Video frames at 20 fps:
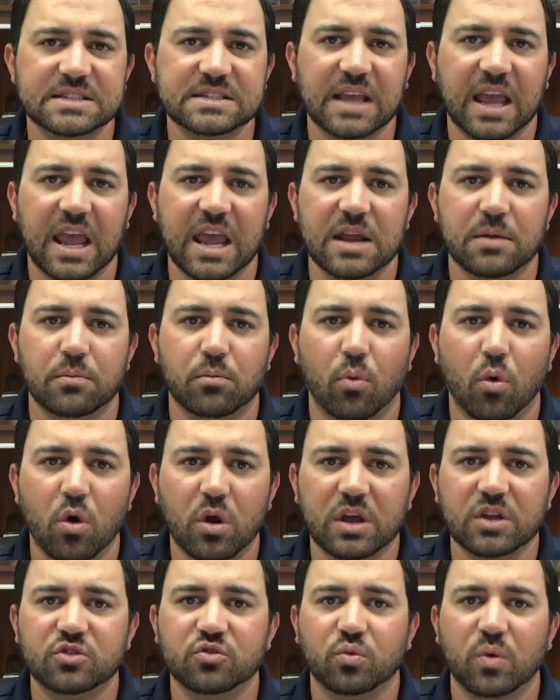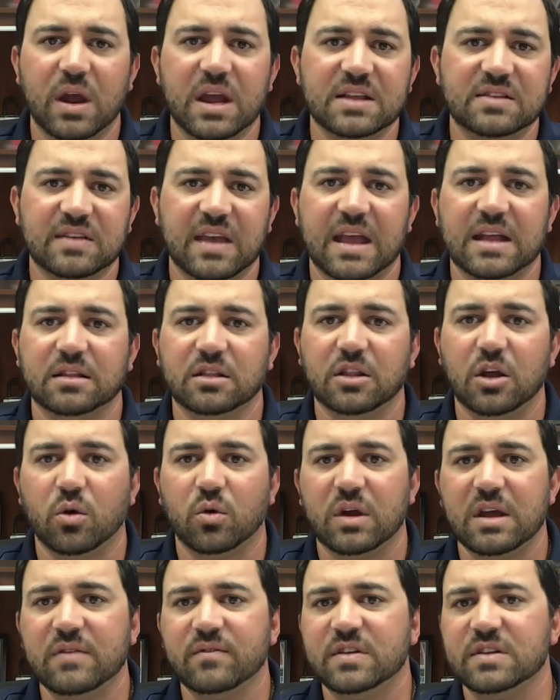and mortgage rates and lower
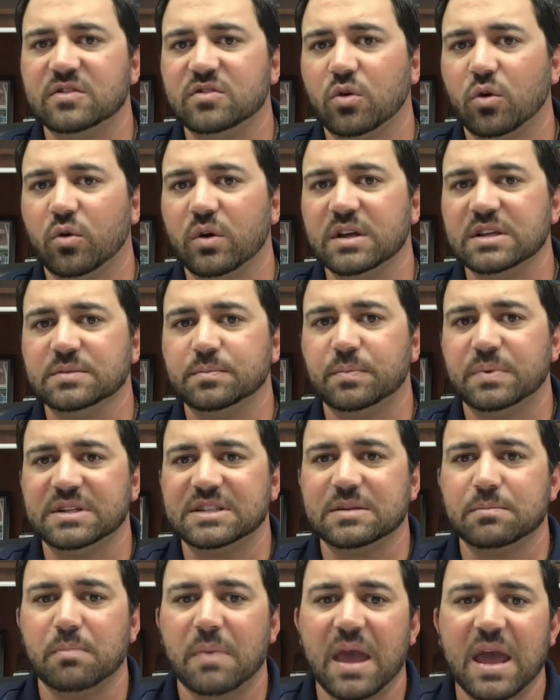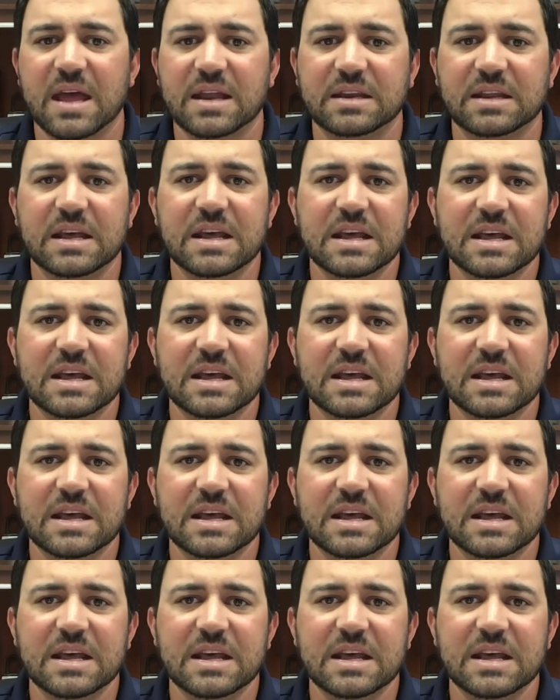inventories, but demand